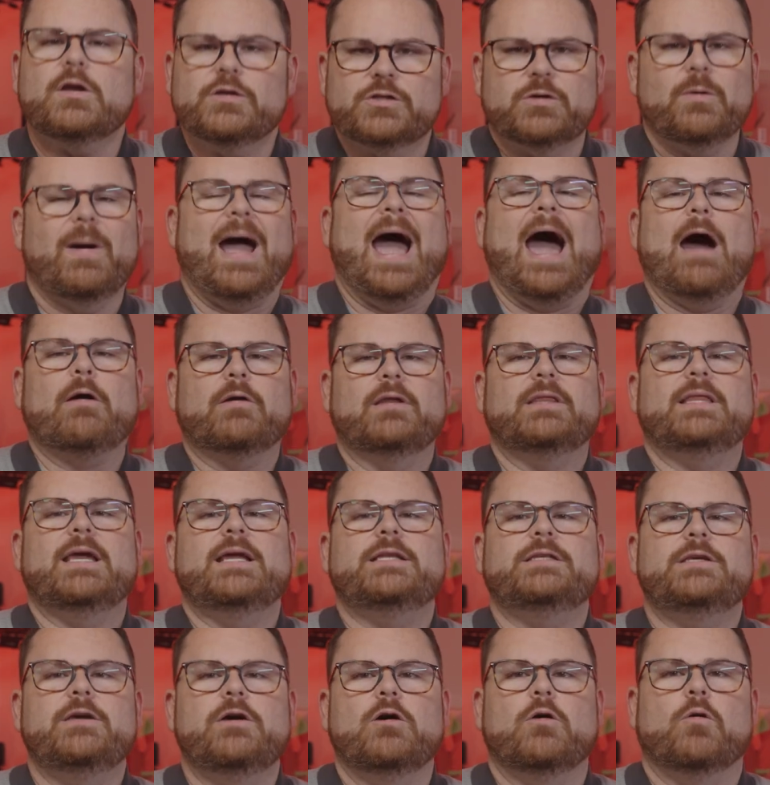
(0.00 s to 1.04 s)
So how did they
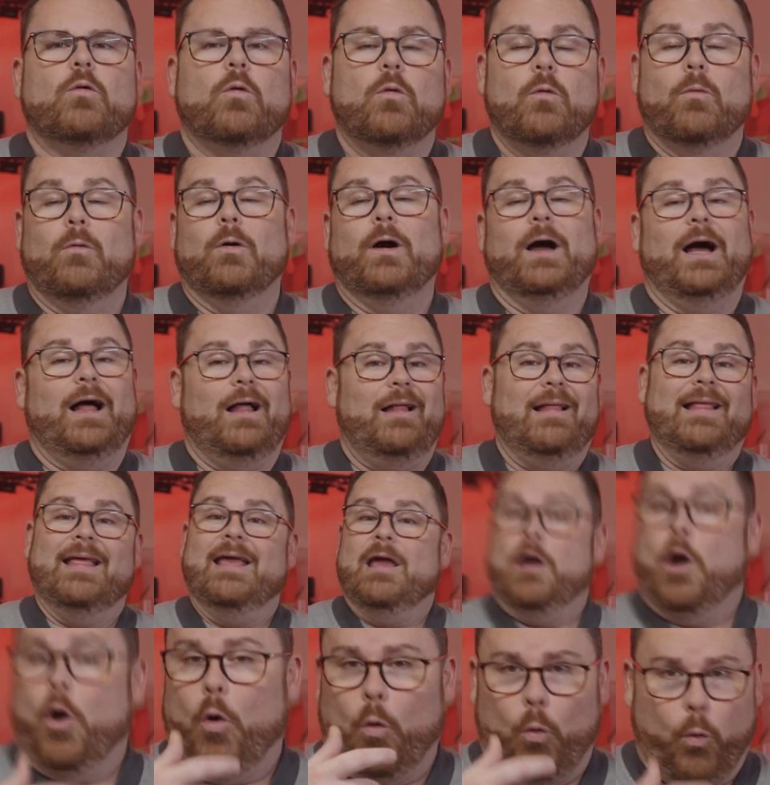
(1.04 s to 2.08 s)
do? Well,
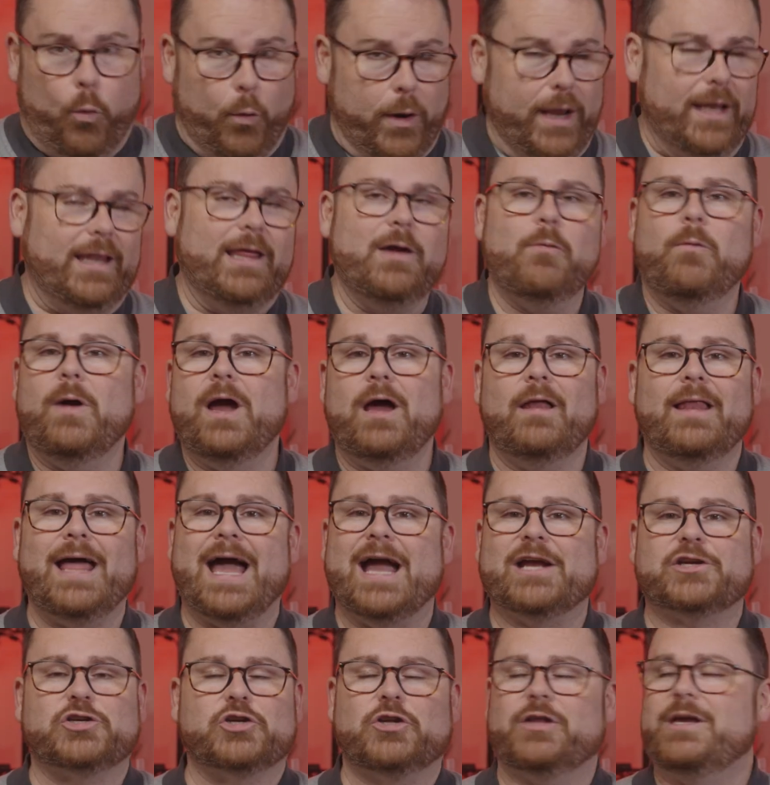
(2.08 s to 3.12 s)
really well
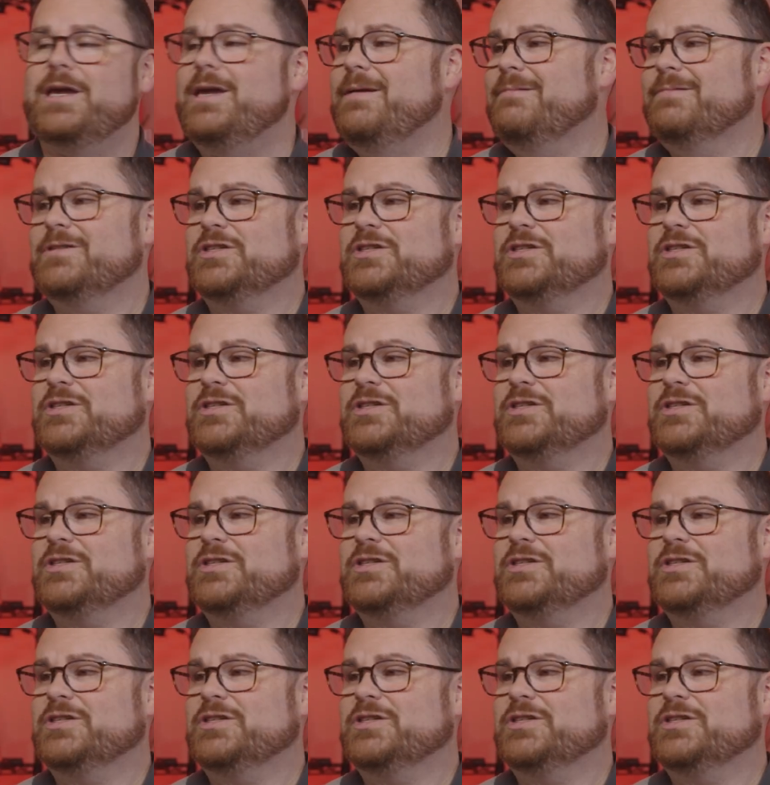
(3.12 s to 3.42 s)
actually,